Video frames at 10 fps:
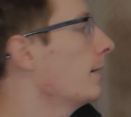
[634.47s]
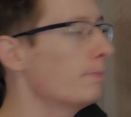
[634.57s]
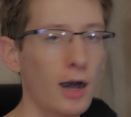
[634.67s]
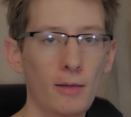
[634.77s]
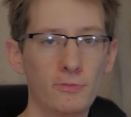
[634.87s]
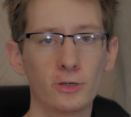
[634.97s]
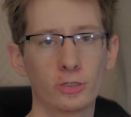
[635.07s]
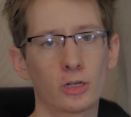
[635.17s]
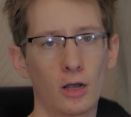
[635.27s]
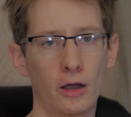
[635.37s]
a pop
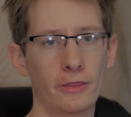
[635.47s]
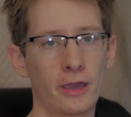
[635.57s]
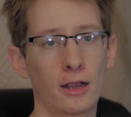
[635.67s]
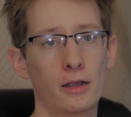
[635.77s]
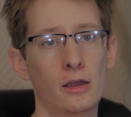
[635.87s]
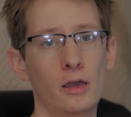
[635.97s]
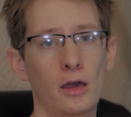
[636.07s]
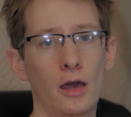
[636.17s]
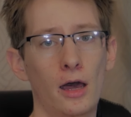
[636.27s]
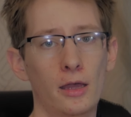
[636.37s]
filter on there,
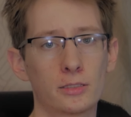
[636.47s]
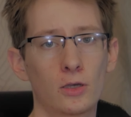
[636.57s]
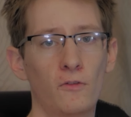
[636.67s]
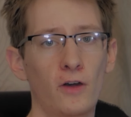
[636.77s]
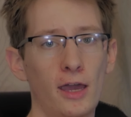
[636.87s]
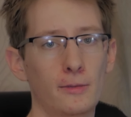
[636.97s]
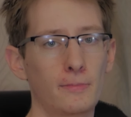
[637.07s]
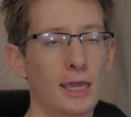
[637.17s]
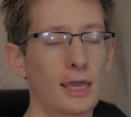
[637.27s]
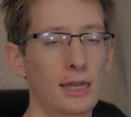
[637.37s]
so if I
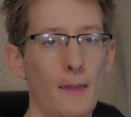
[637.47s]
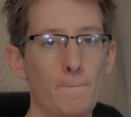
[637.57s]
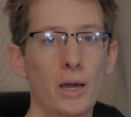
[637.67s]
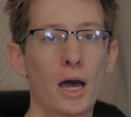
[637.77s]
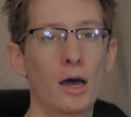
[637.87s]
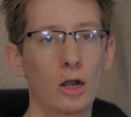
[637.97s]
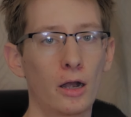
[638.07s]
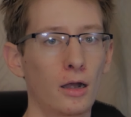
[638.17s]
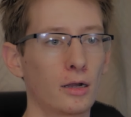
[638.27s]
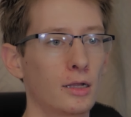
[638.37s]
make any
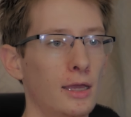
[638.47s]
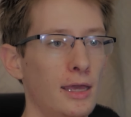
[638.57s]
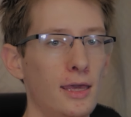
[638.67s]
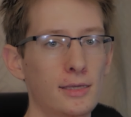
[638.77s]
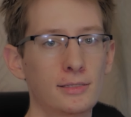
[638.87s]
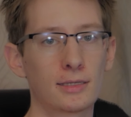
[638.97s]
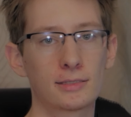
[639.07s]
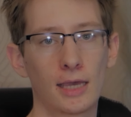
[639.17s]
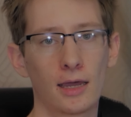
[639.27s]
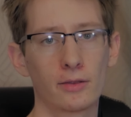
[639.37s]
or hissing
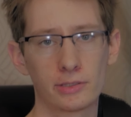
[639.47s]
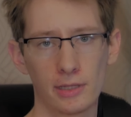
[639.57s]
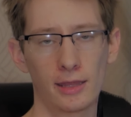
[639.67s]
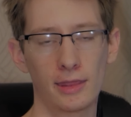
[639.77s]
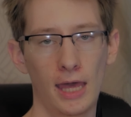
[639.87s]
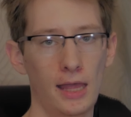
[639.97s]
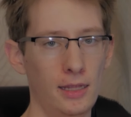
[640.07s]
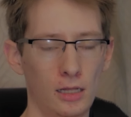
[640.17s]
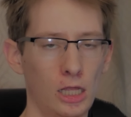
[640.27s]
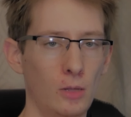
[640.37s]
sounds like that,
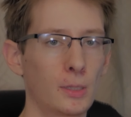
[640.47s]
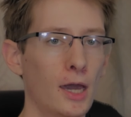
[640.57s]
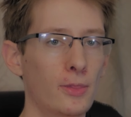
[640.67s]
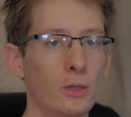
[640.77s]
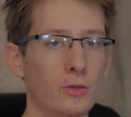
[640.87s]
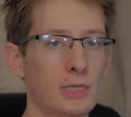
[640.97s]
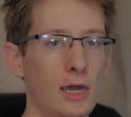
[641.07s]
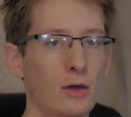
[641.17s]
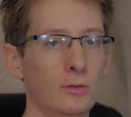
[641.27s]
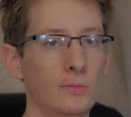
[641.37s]
it'll help cut those
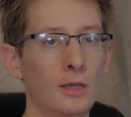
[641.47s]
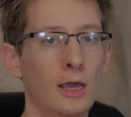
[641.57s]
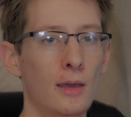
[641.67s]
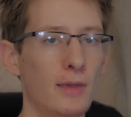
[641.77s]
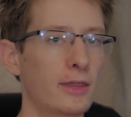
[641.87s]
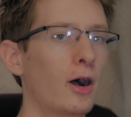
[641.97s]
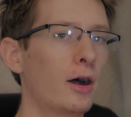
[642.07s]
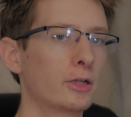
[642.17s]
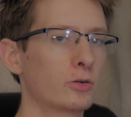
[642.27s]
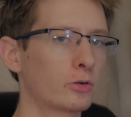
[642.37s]
out and make the
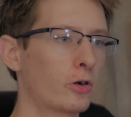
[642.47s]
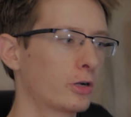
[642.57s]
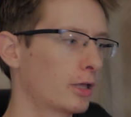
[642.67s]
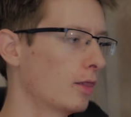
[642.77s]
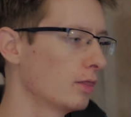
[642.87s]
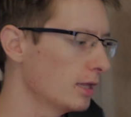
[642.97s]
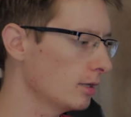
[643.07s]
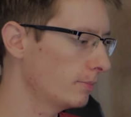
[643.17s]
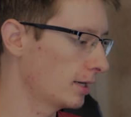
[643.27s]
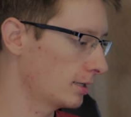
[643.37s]
audio recording a
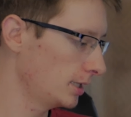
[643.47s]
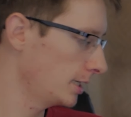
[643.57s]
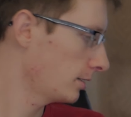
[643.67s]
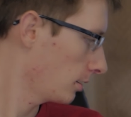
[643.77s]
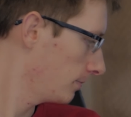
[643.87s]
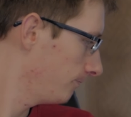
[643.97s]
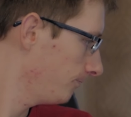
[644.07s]
little bit cleaner.